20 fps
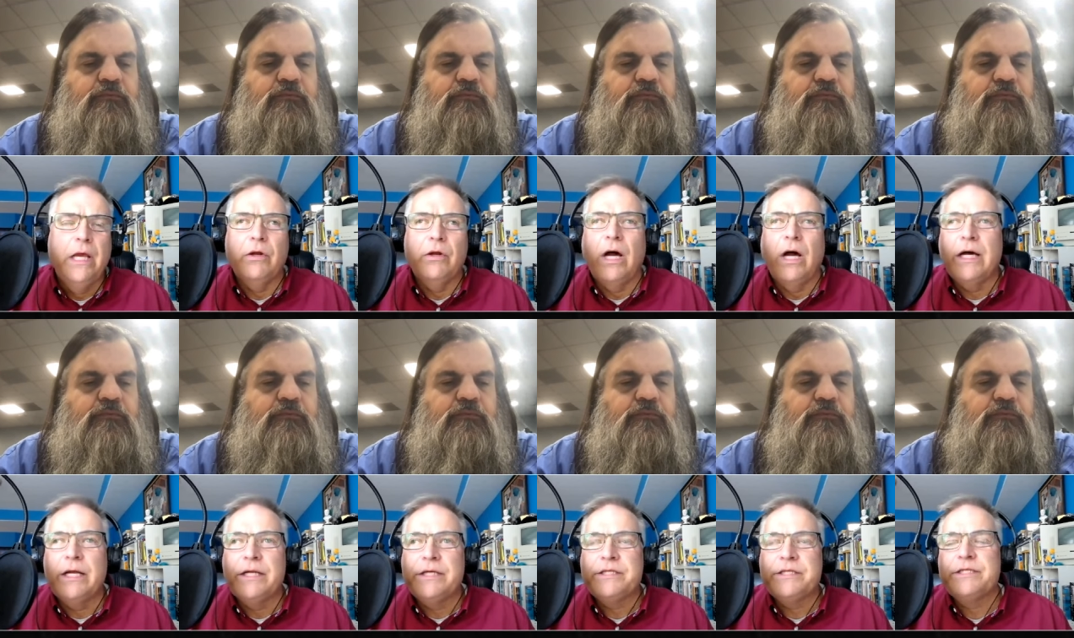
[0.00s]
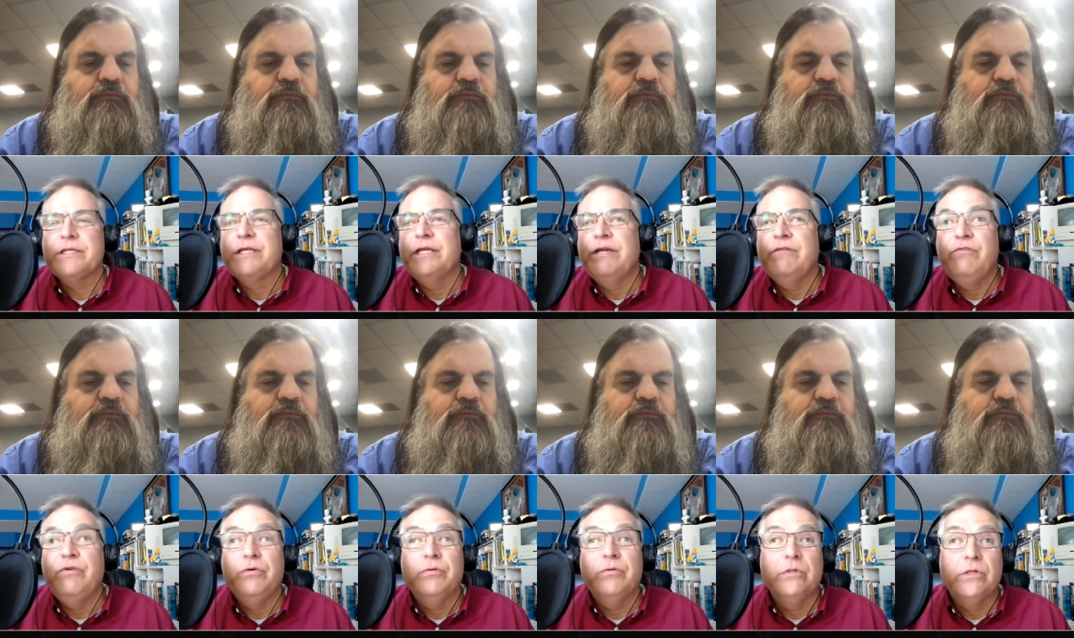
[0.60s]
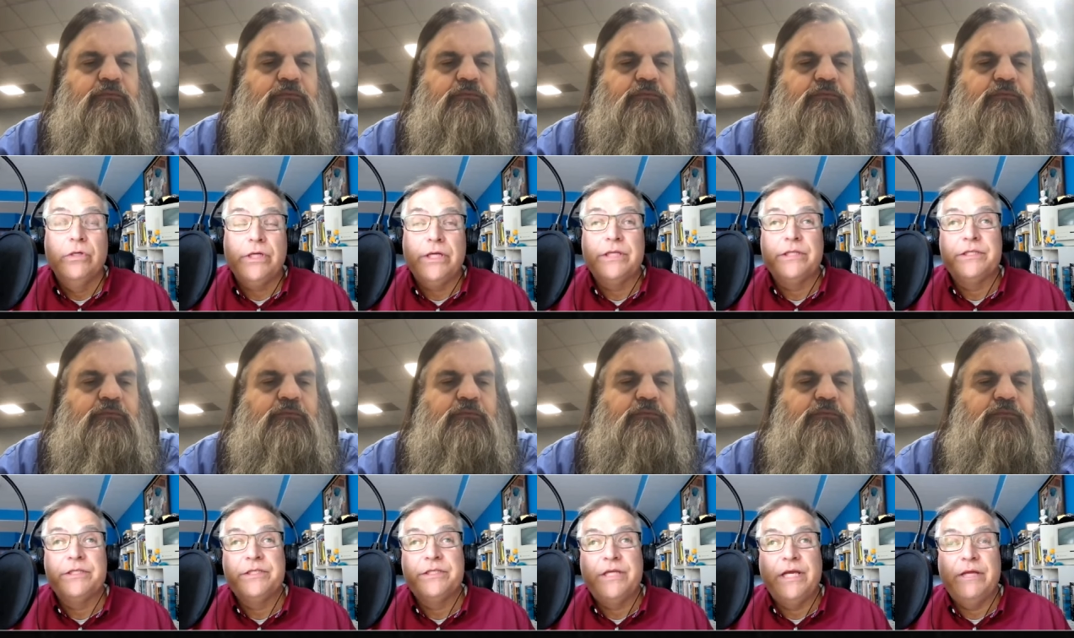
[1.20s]
Speaker 1: You know, honestly, if you look
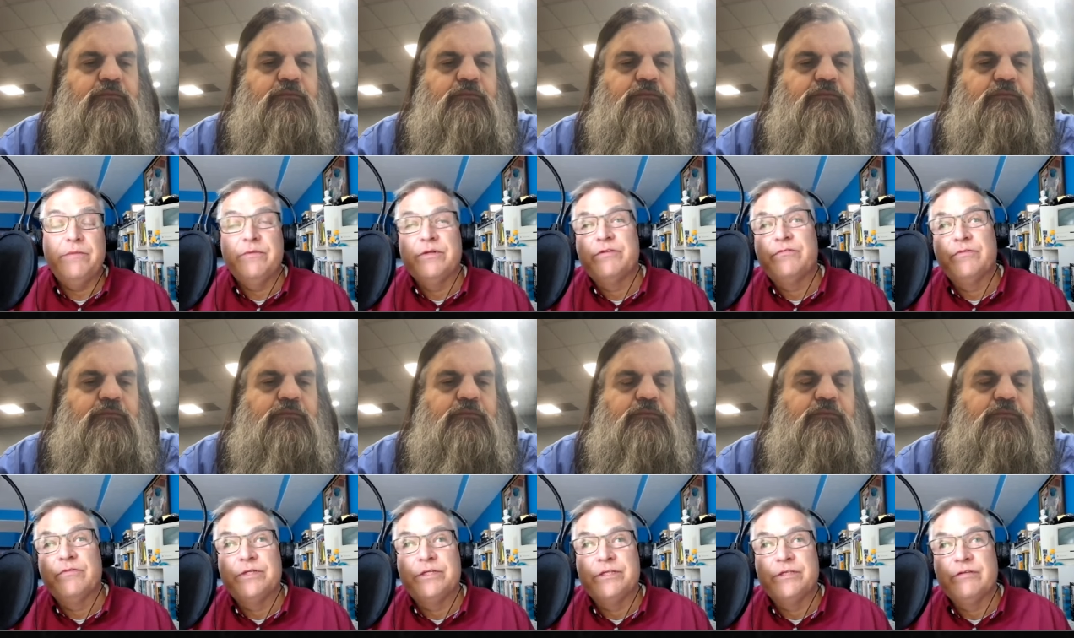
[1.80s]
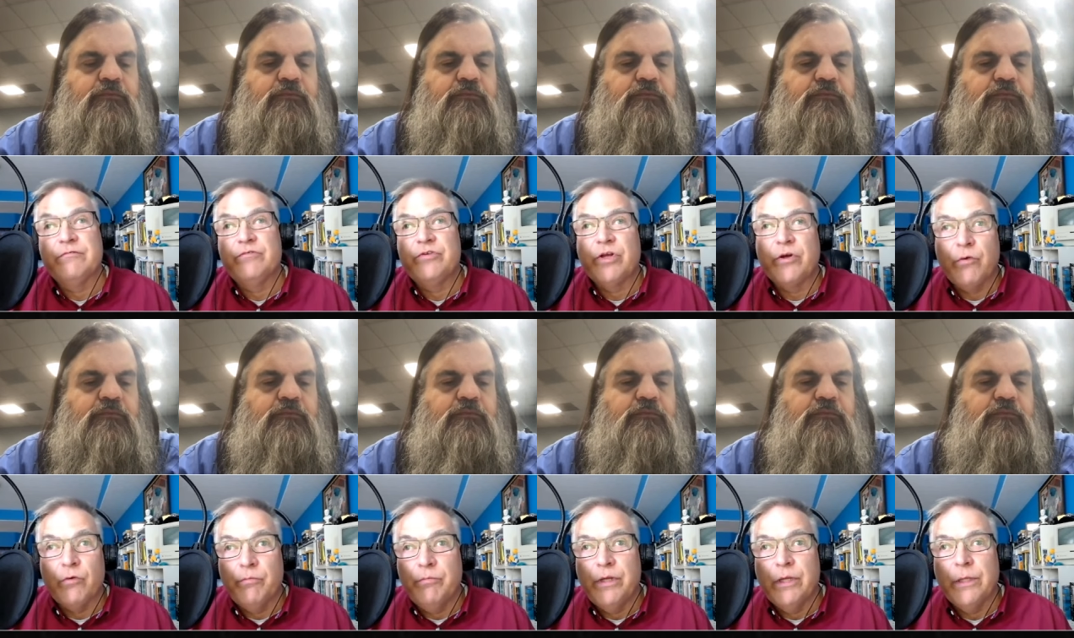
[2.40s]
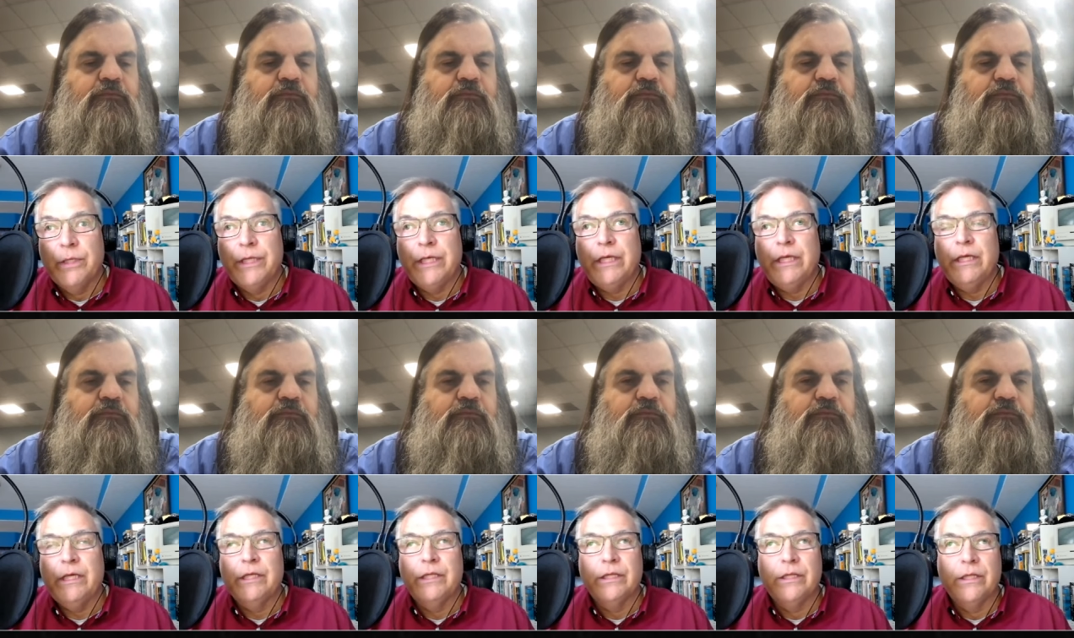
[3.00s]
at the statements, for instance, of General
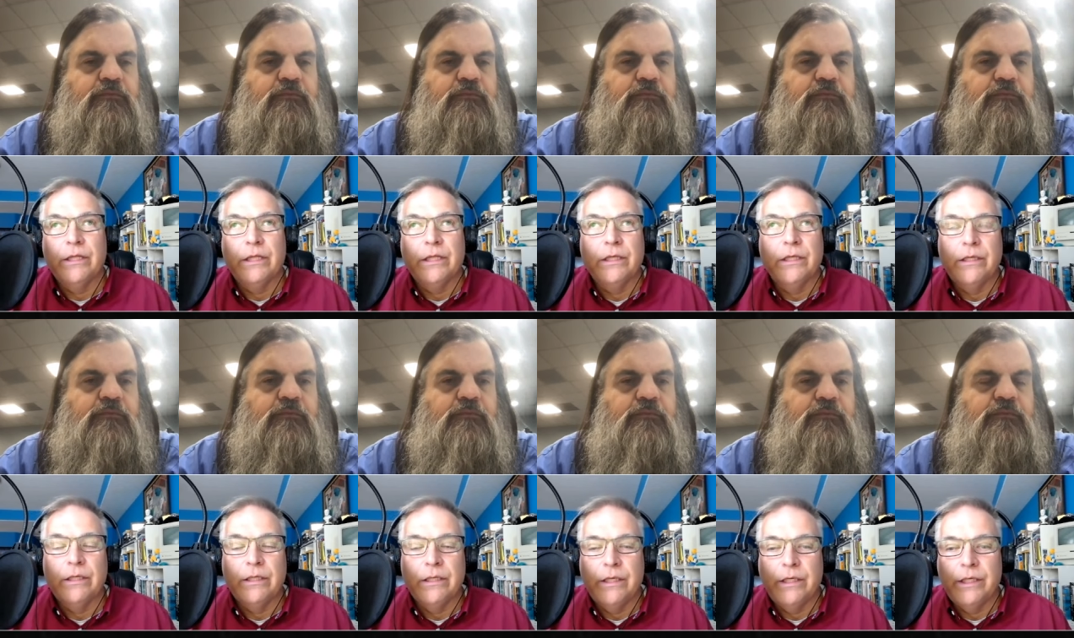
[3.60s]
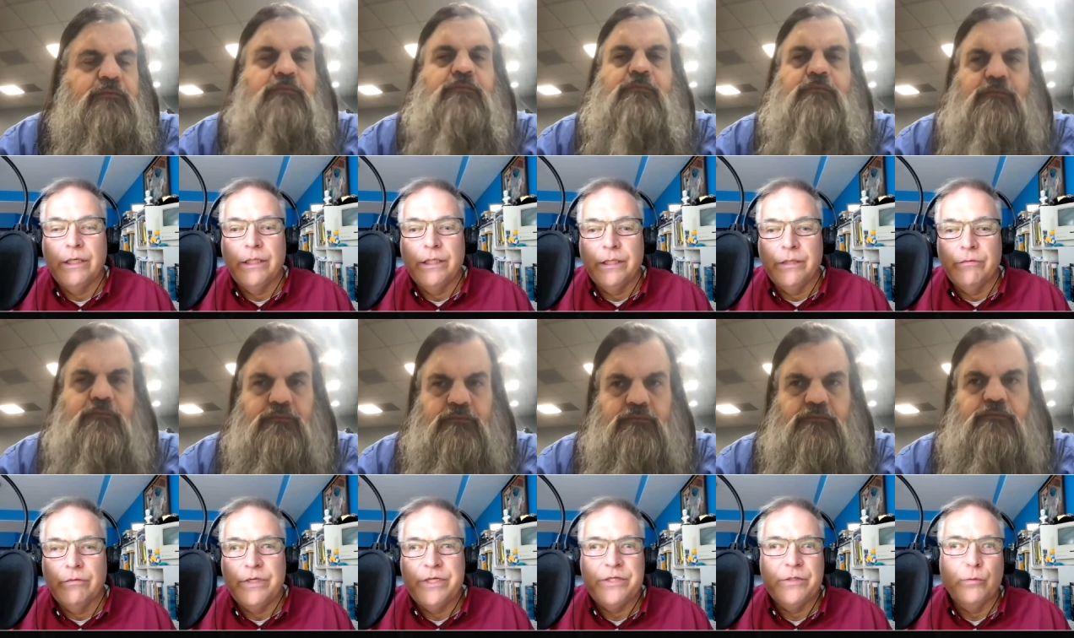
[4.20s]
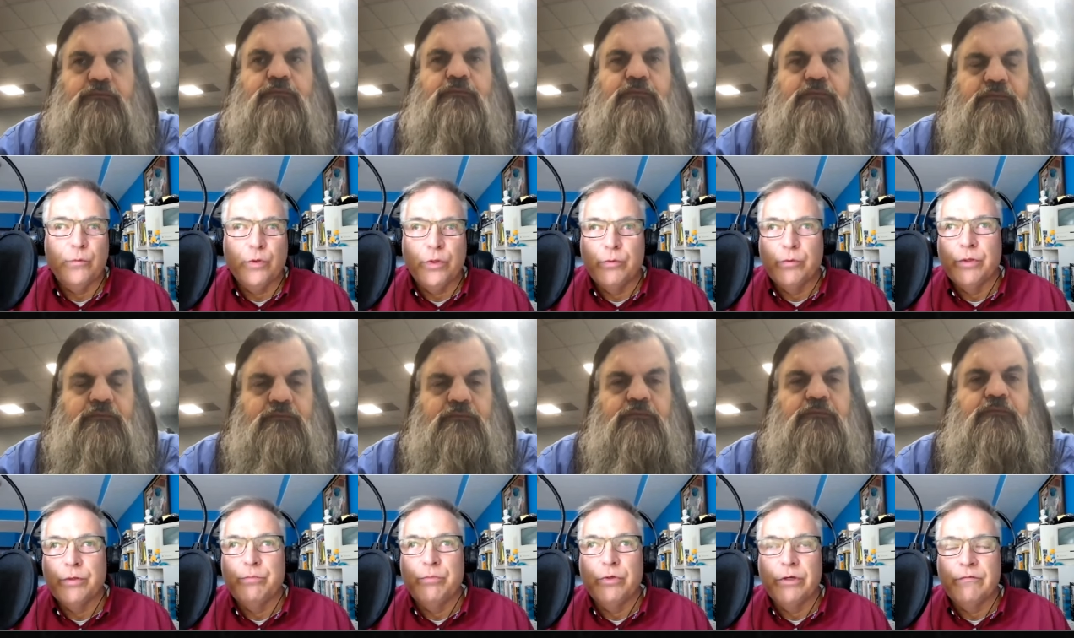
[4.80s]
Milley in the in mm-hmm. the recent
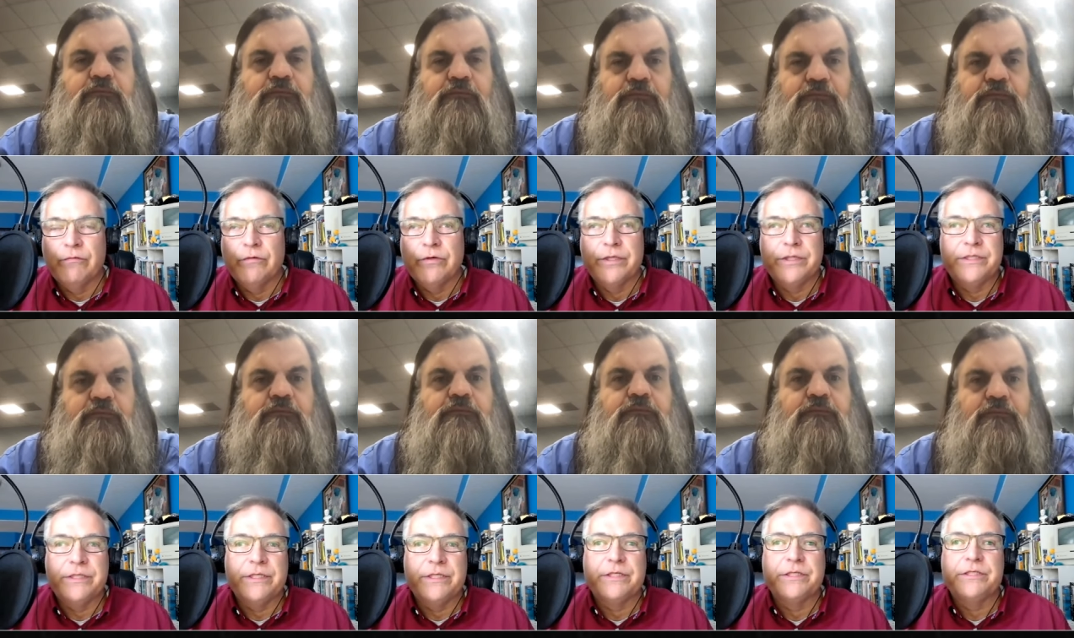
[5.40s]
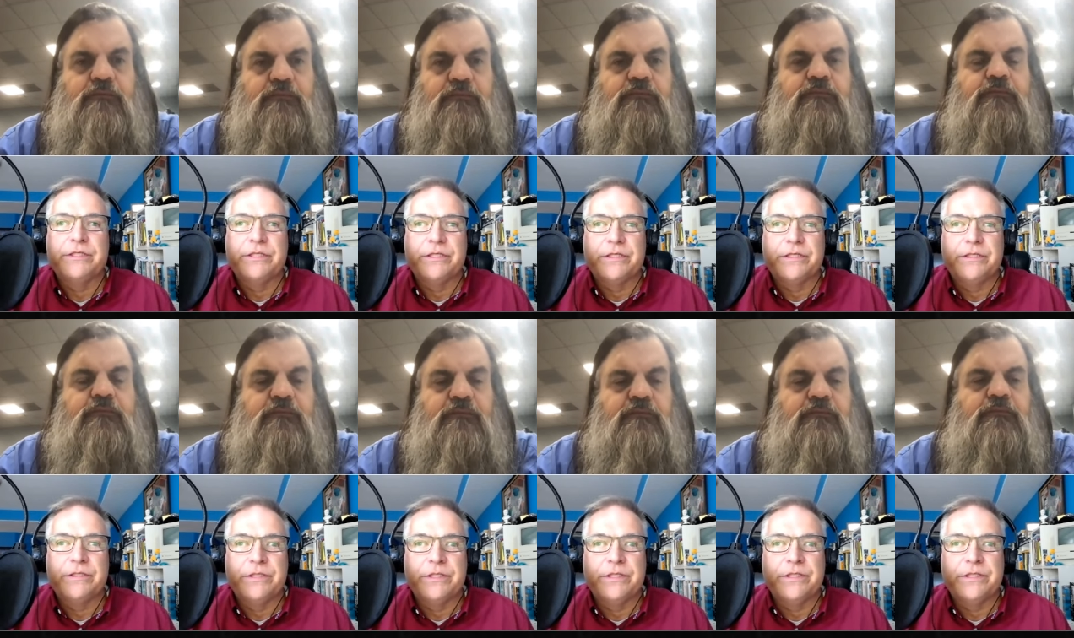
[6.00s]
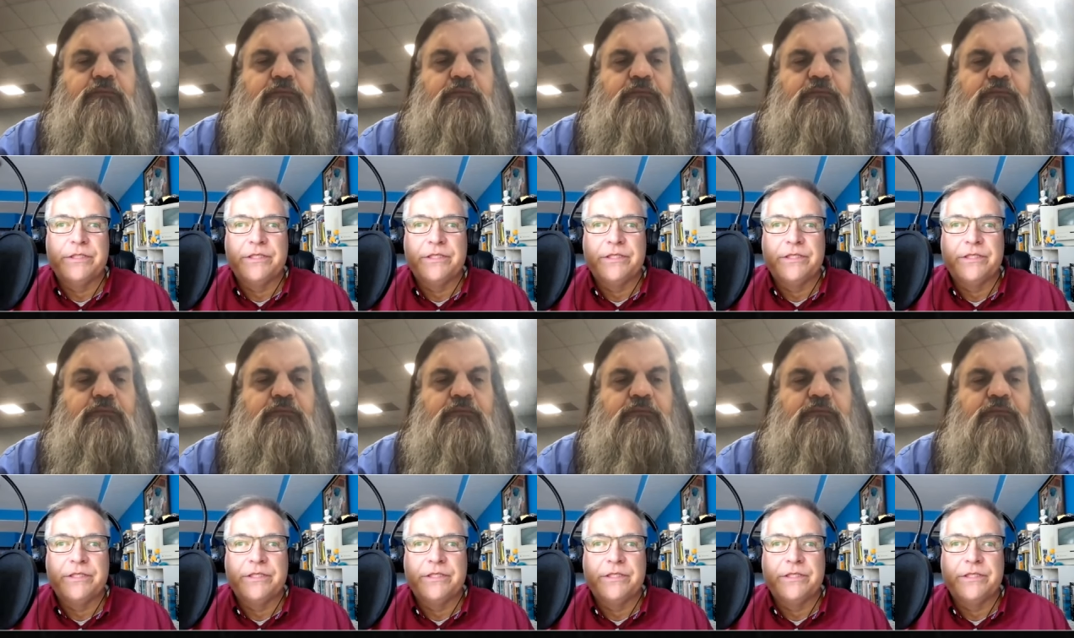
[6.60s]
Woodward book, for instance, just just to